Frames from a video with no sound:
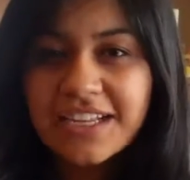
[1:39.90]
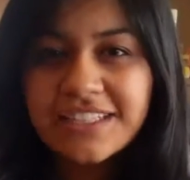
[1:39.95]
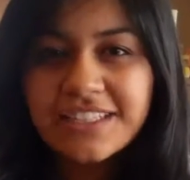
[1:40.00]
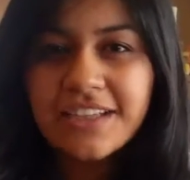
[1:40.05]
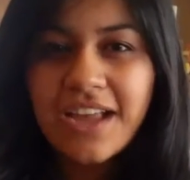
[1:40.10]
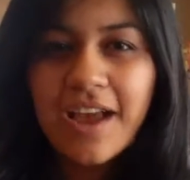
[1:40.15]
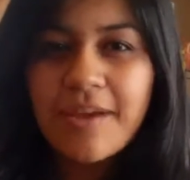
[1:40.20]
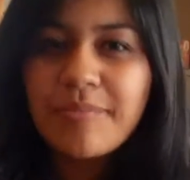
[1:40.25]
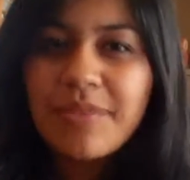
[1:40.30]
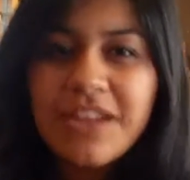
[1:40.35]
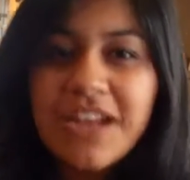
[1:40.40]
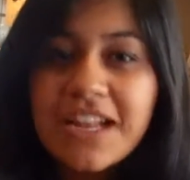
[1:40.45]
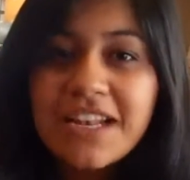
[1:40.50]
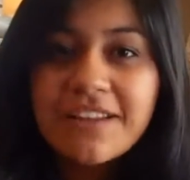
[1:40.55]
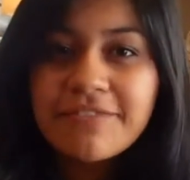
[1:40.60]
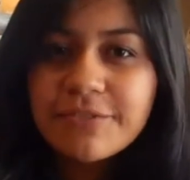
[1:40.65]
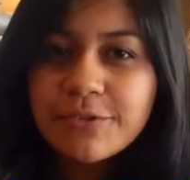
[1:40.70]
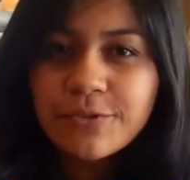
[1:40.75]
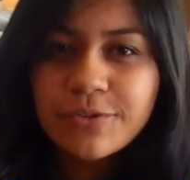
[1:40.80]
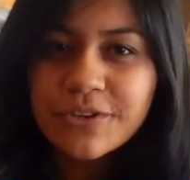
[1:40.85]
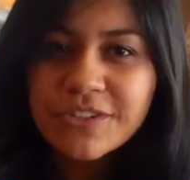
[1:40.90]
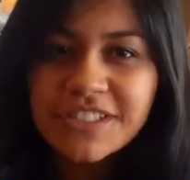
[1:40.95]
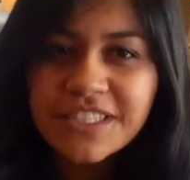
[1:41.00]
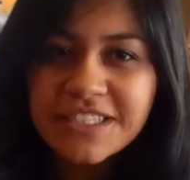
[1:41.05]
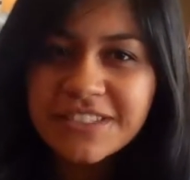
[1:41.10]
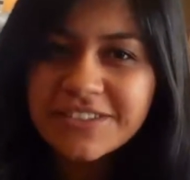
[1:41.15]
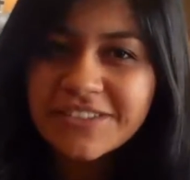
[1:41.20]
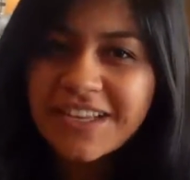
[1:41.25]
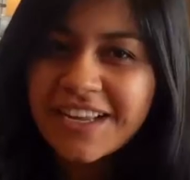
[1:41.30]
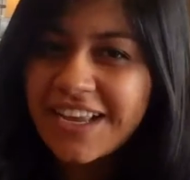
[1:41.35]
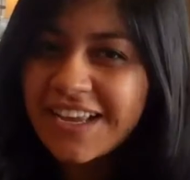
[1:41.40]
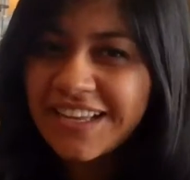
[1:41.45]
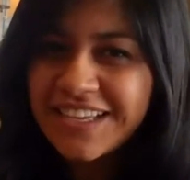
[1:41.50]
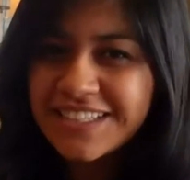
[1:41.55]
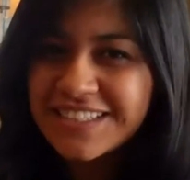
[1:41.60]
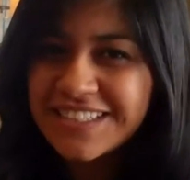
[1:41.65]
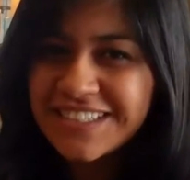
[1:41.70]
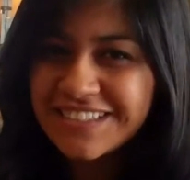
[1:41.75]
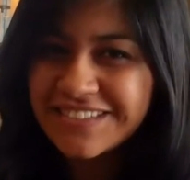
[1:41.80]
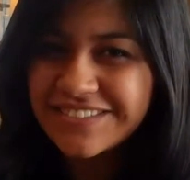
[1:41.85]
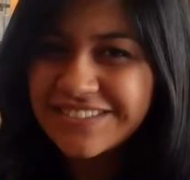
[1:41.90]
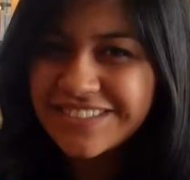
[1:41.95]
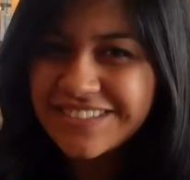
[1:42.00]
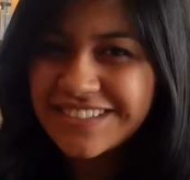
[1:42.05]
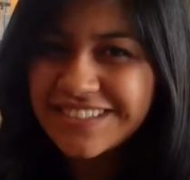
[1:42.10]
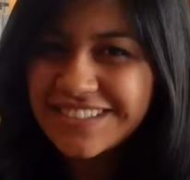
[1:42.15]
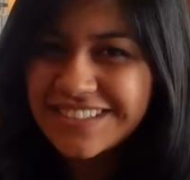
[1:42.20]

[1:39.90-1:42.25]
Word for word: but. I mean, I never wore sandals, I hated sandals.